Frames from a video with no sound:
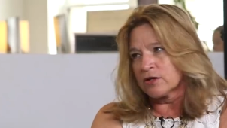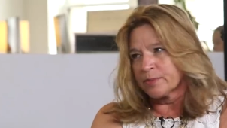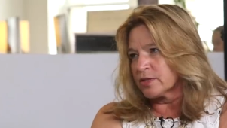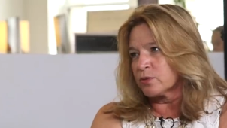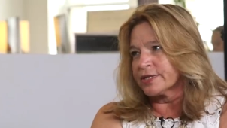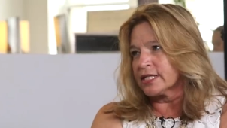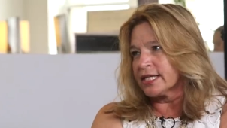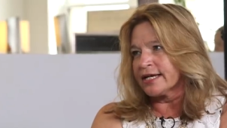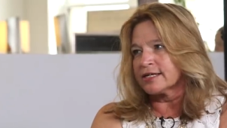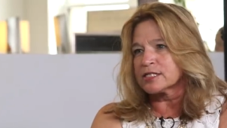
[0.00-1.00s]
think it'll be the one that
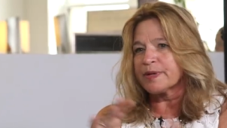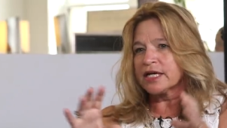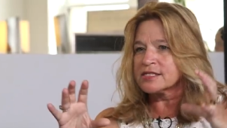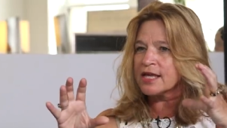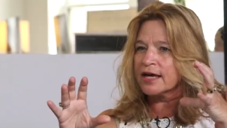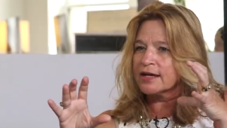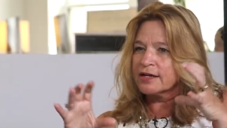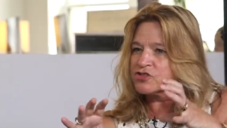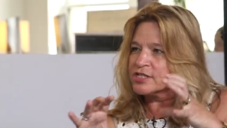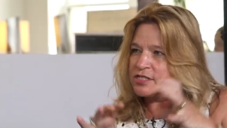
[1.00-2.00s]
lands, because that
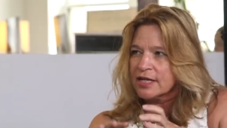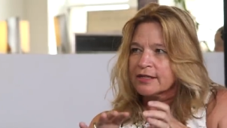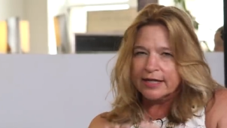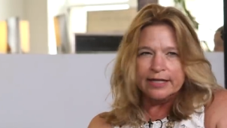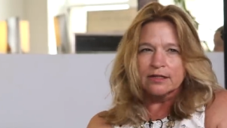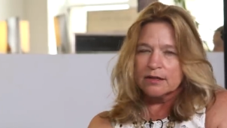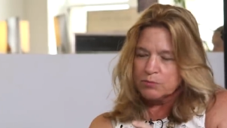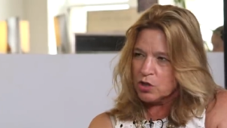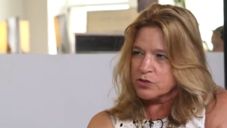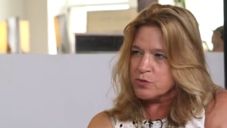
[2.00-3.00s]
entry, descent, and landing
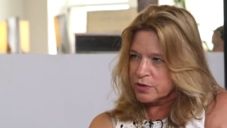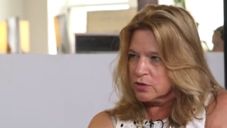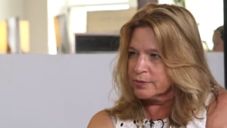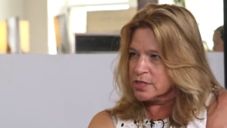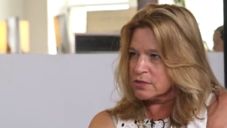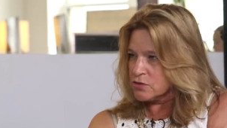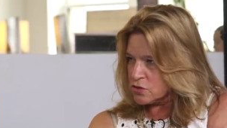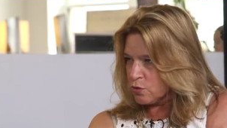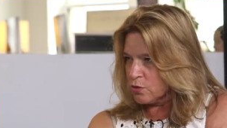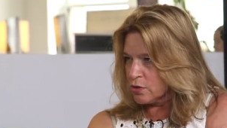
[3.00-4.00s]
on Mars with humans is
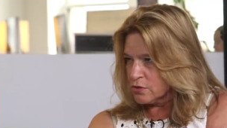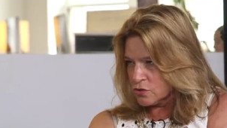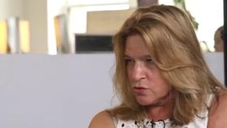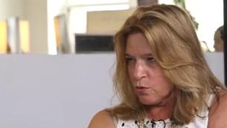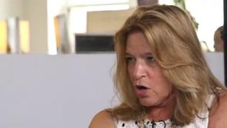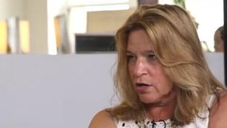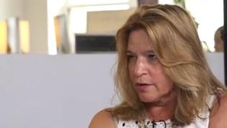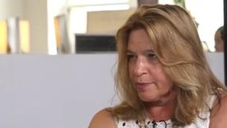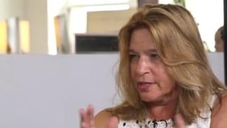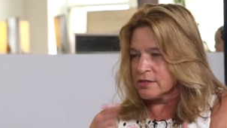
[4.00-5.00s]
so is so
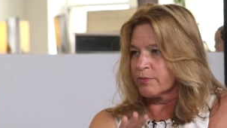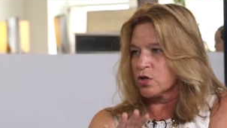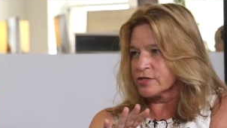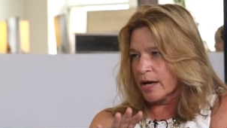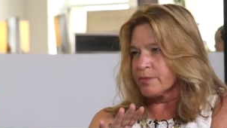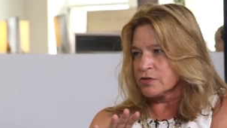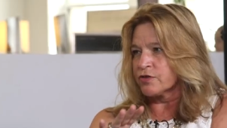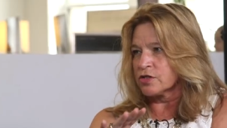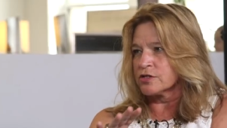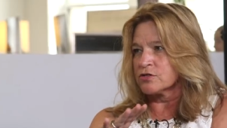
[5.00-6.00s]
hard, because the Mars
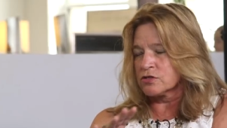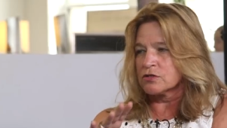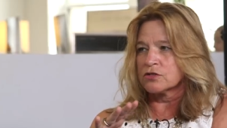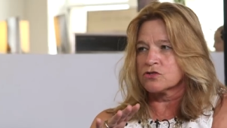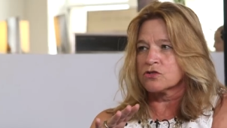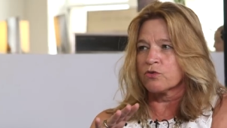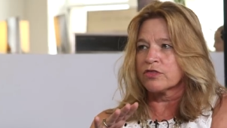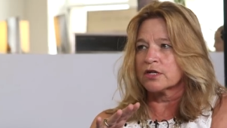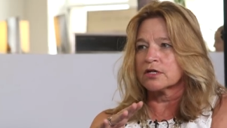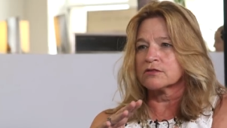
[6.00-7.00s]
atmosphere is is so
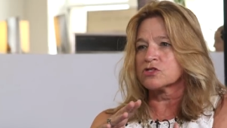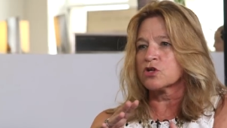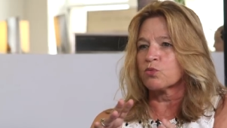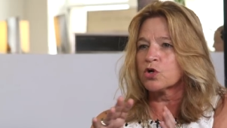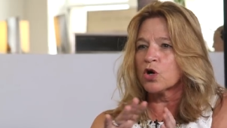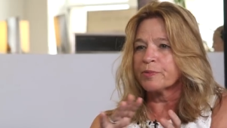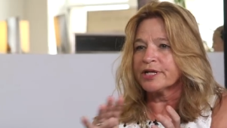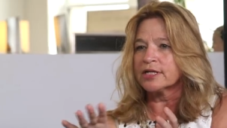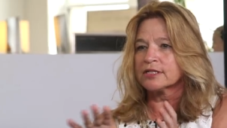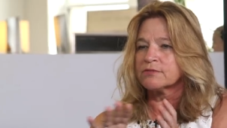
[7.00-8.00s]
thin. So we're
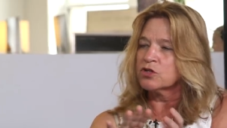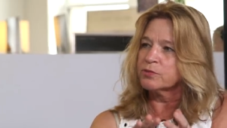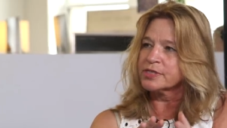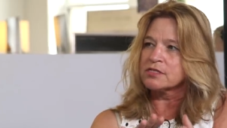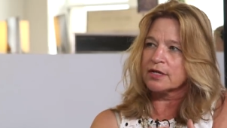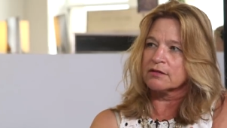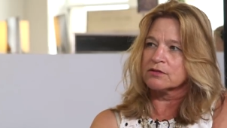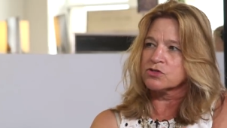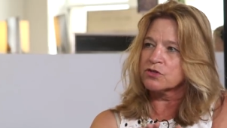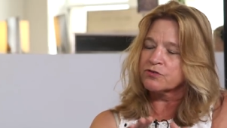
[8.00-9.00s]
hoping to get humans down
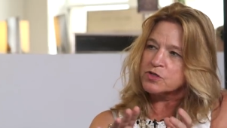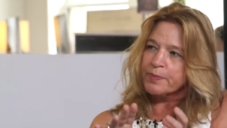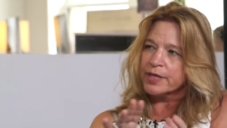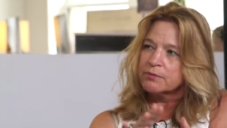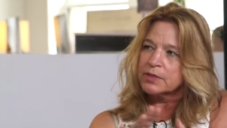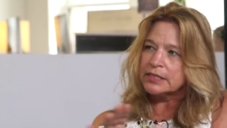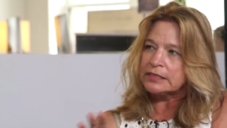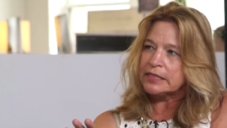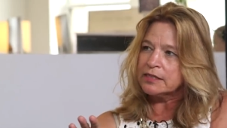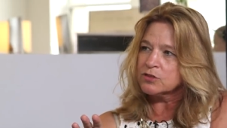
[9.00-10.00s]
on the surface by the mid
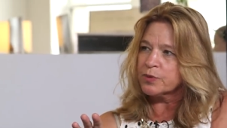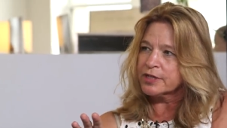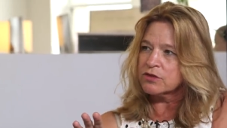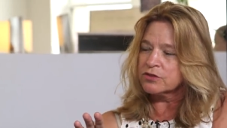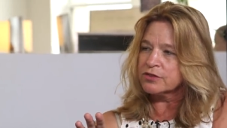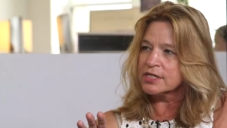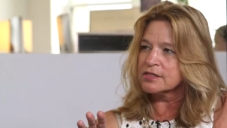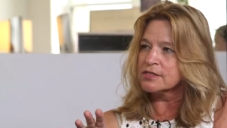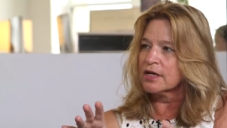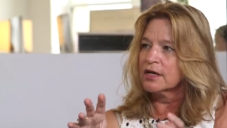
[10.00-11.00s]
to late twenty
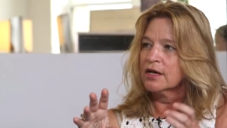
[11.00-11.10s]
thirties.